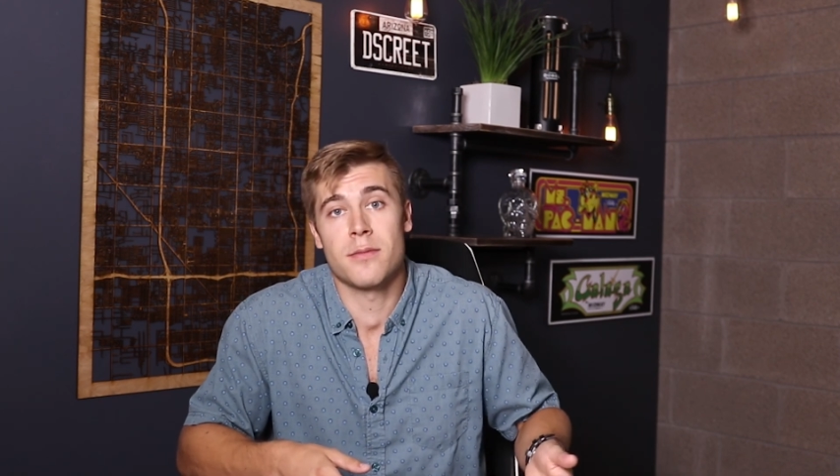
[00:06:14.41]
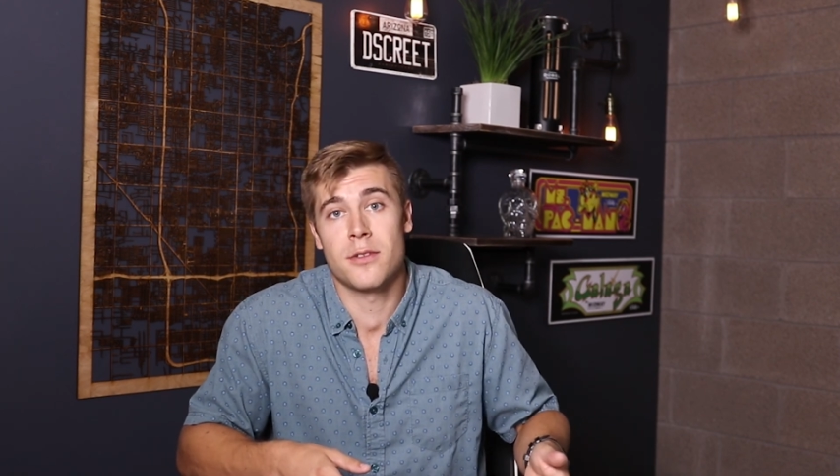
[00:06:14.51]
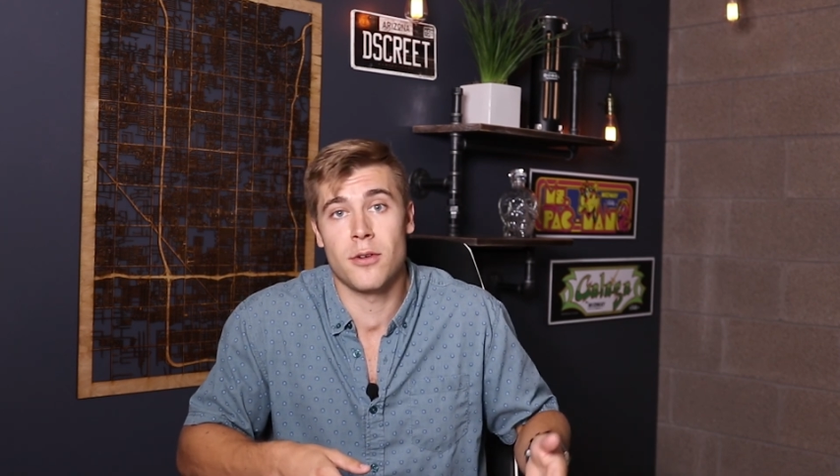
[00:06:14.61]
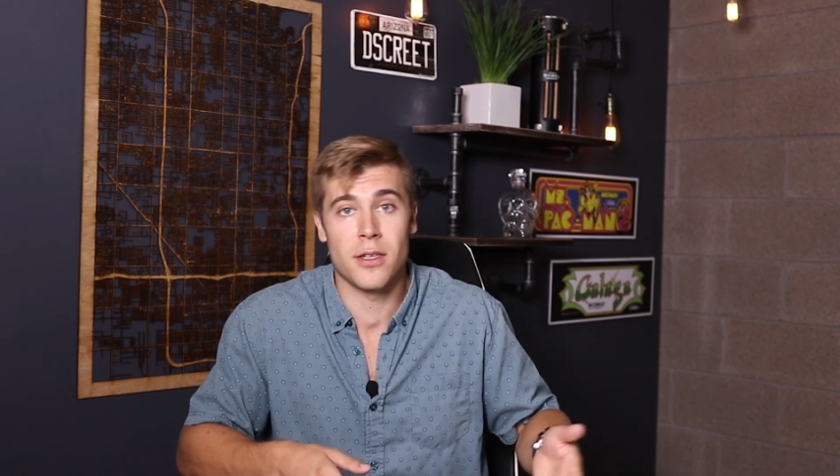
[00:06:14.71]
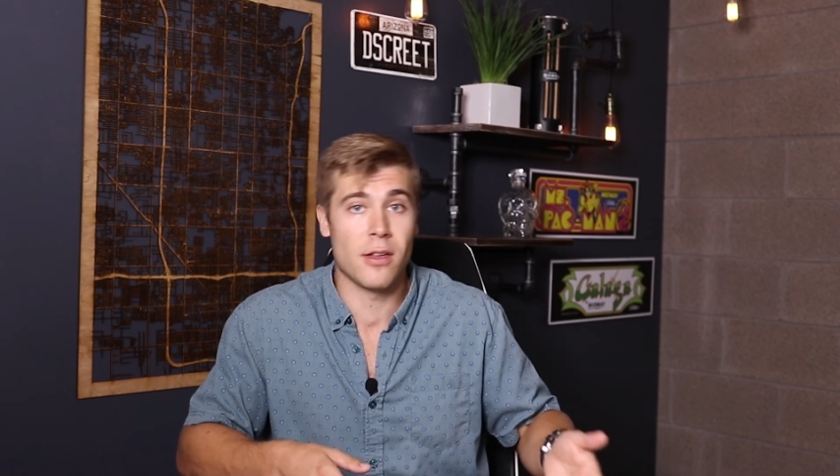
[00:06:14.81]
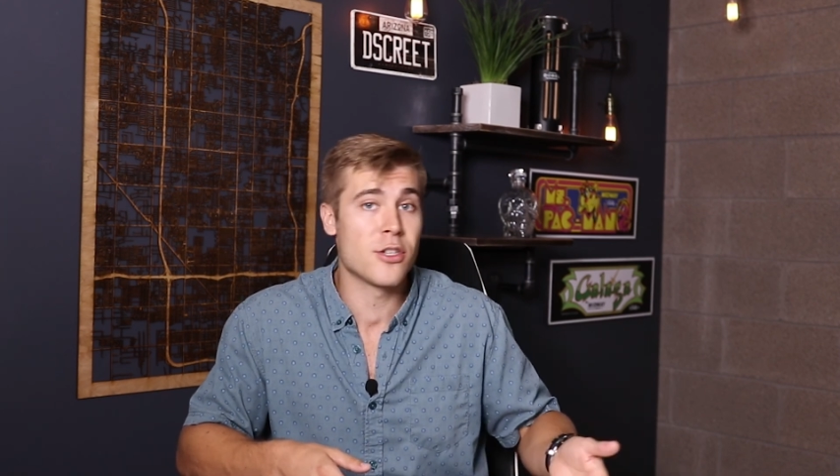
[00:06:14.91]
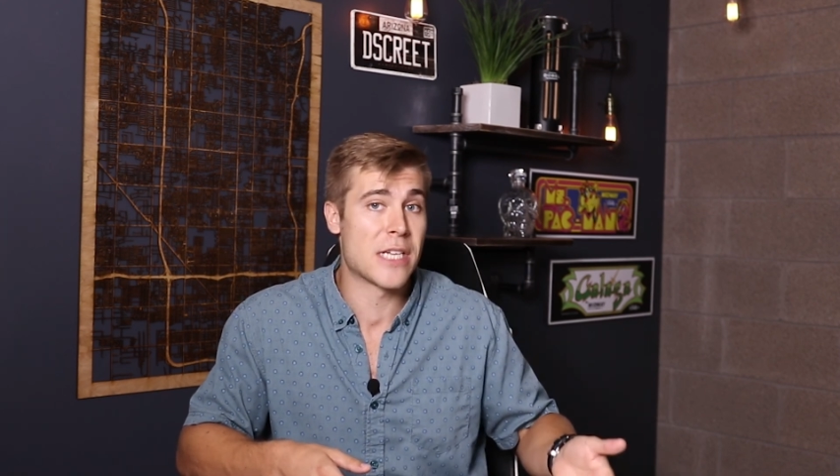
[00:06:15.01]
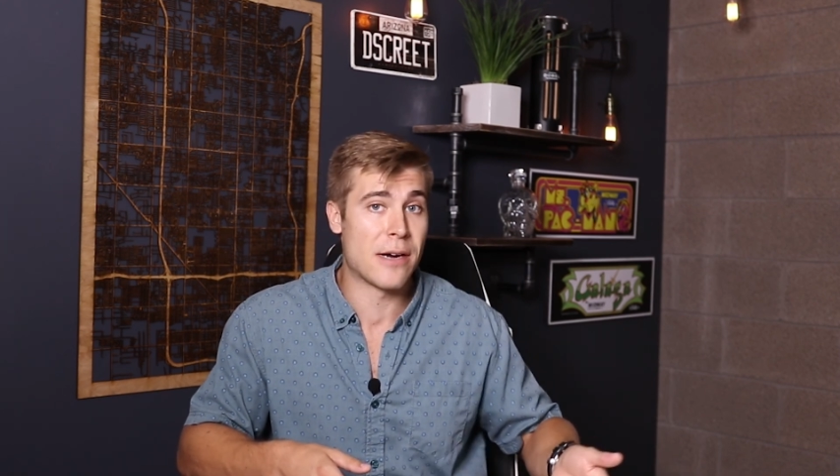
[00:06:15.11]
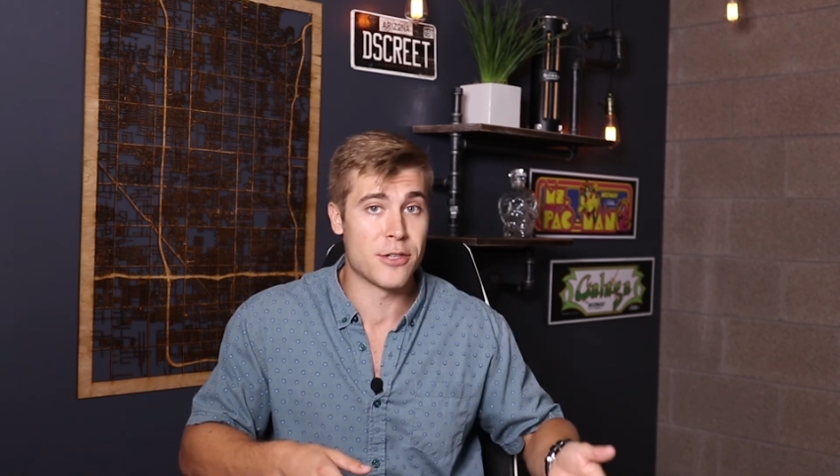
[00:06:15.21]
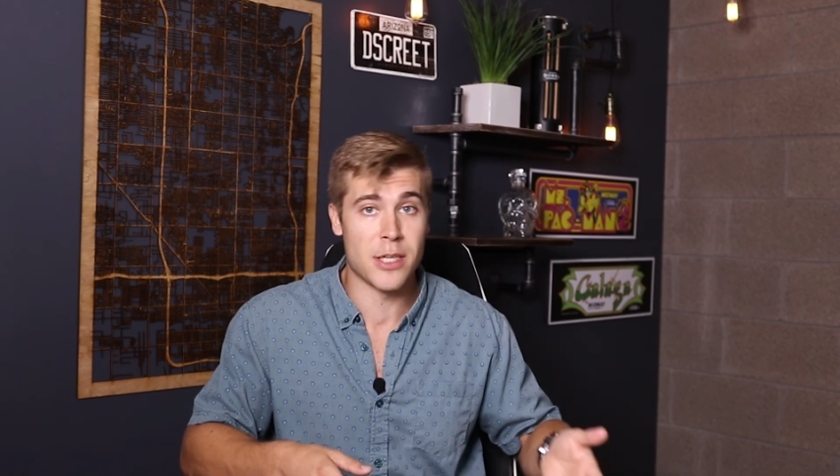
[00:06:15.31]
during lunch
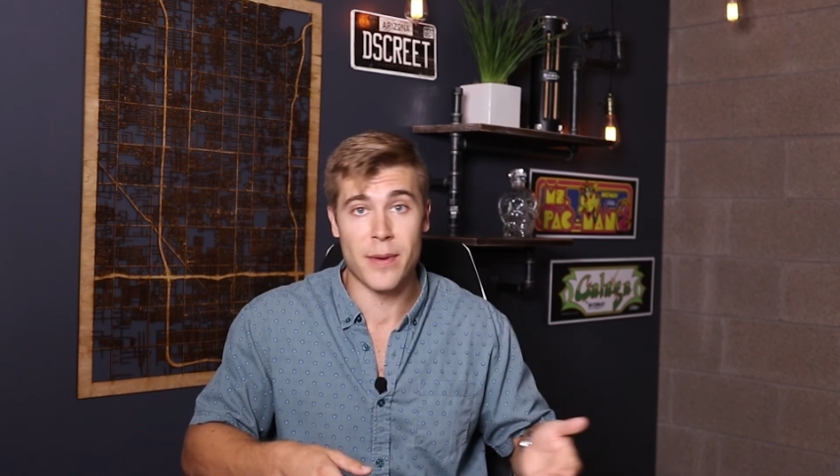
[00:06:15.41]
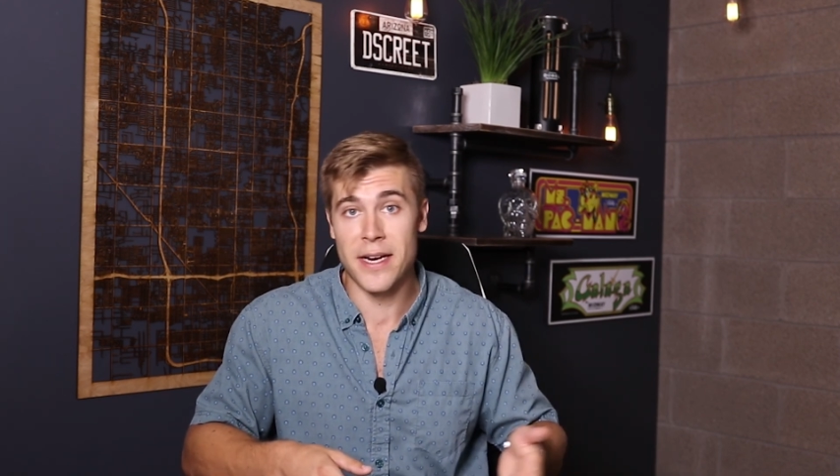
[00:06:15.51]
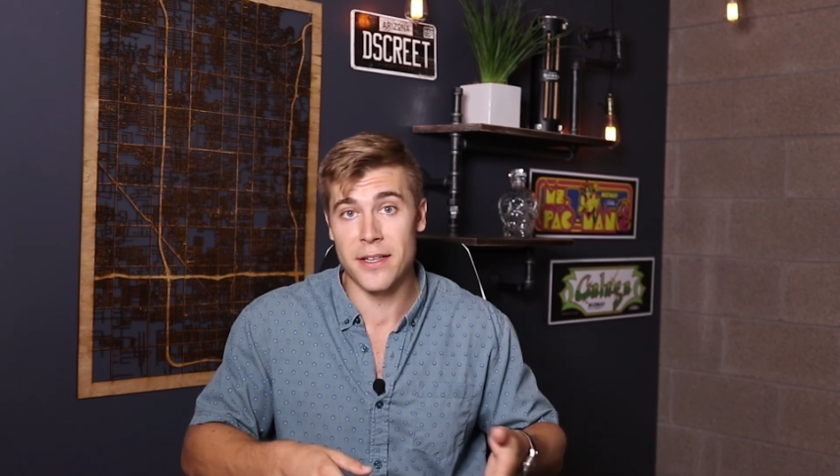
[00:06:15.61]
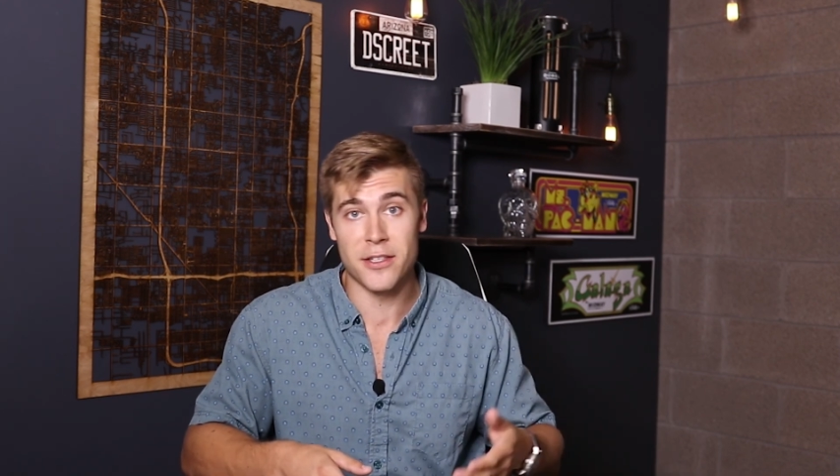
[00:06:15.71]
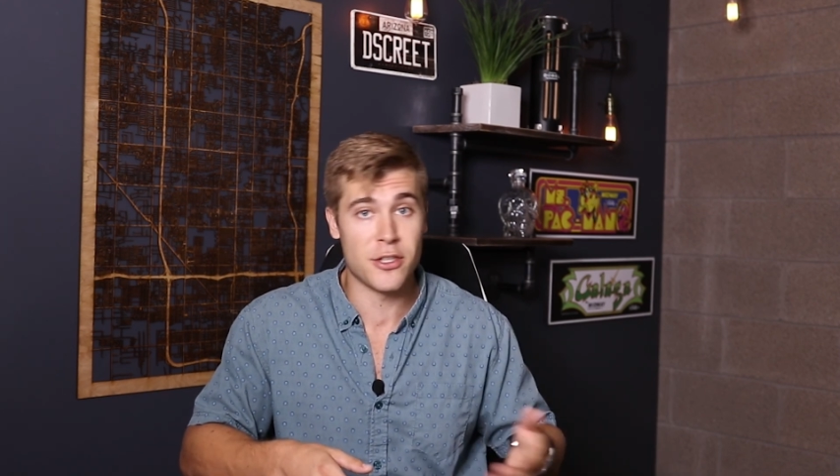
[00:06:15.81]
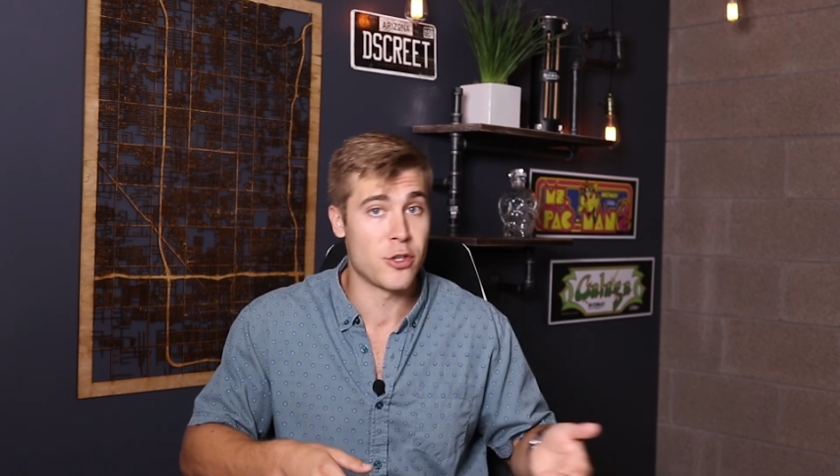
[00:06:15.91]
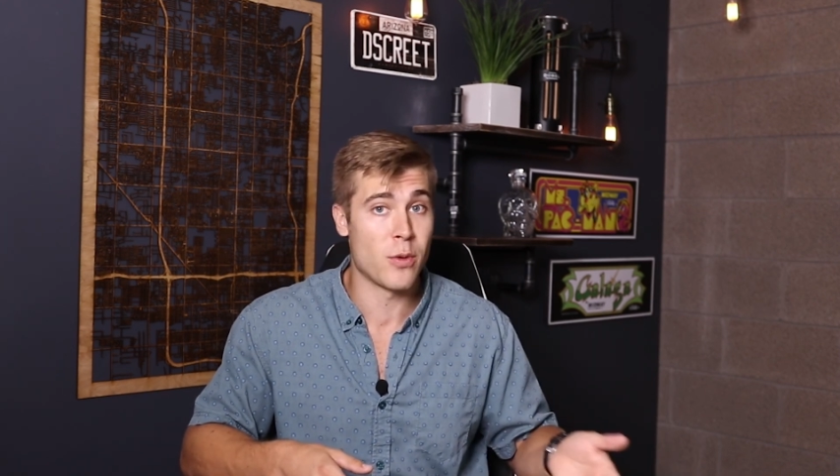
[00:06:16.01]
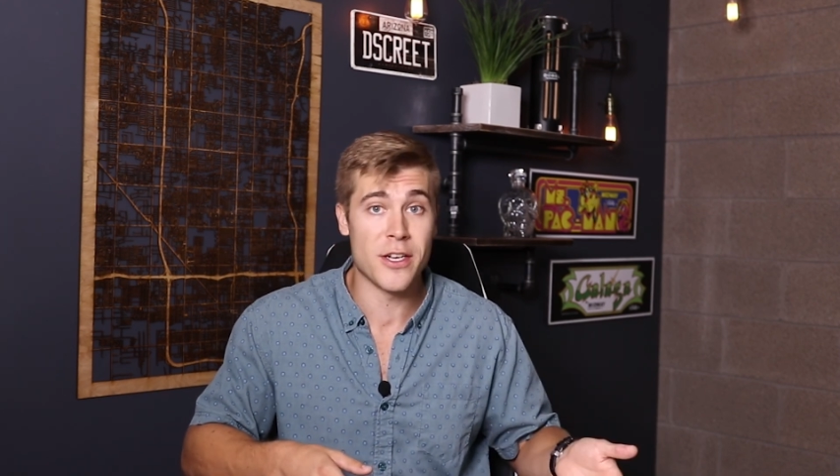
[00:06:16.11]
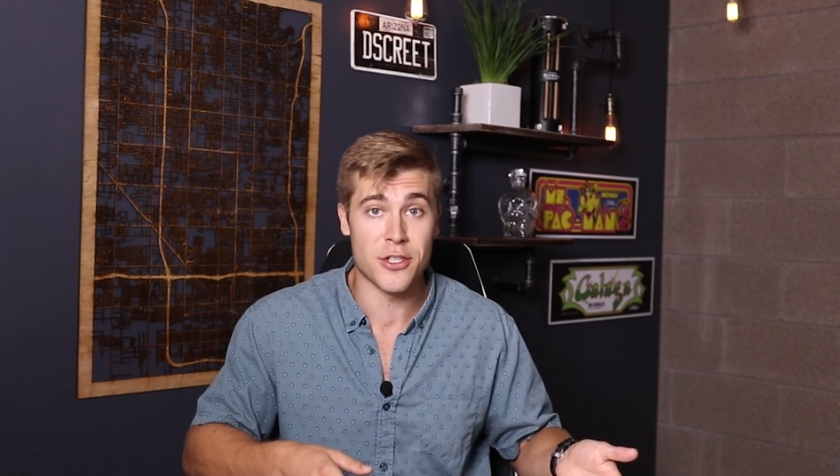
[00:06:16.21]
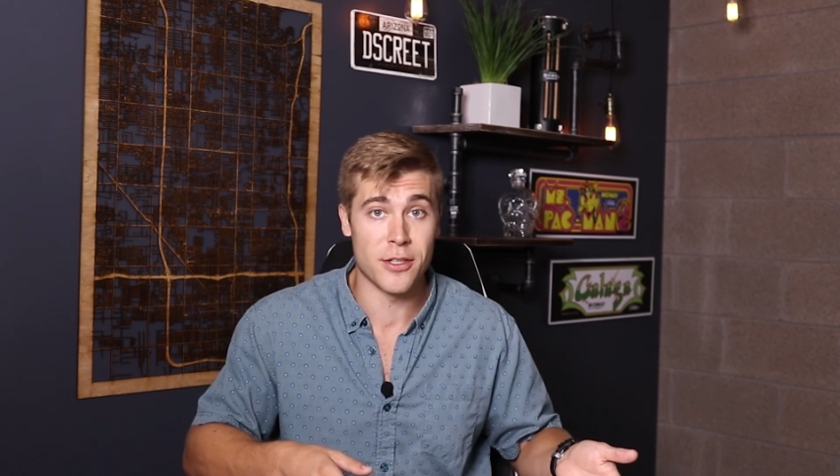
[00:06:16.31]
hours depending on the
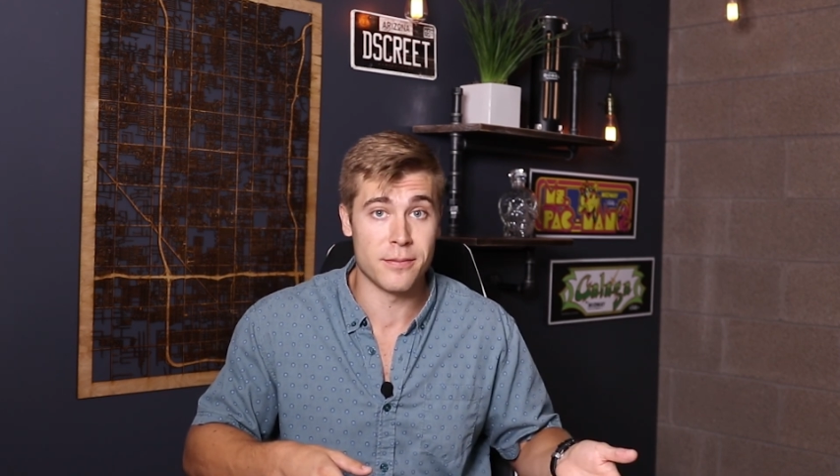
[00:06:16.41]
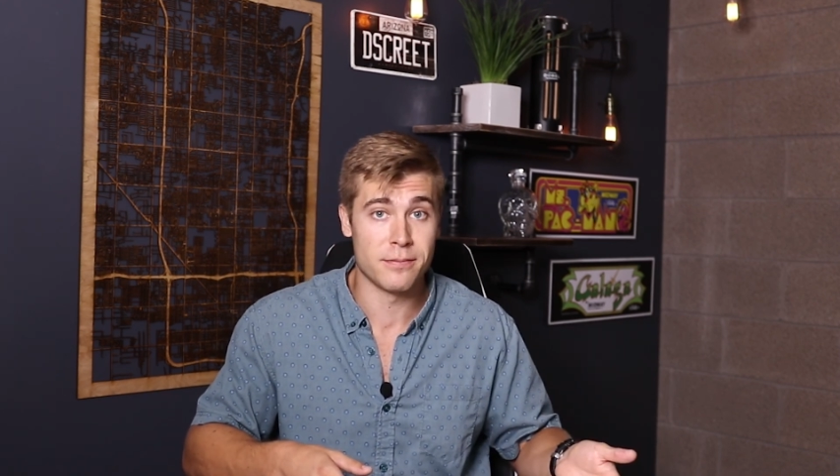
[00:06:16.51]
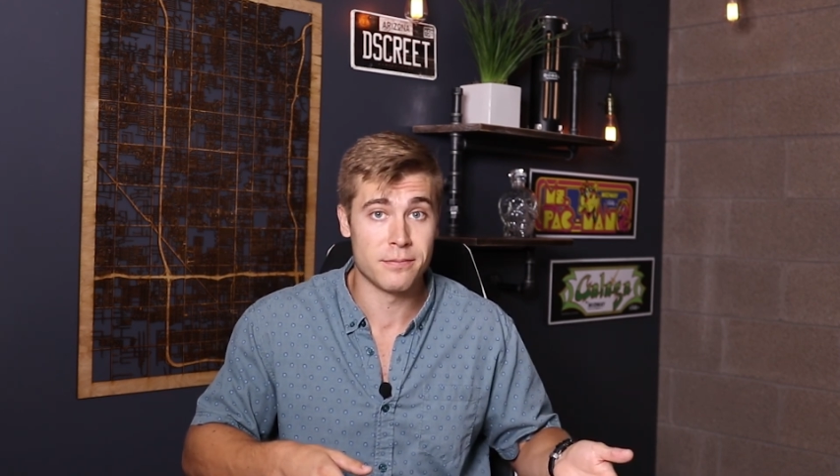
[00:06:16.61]
situation.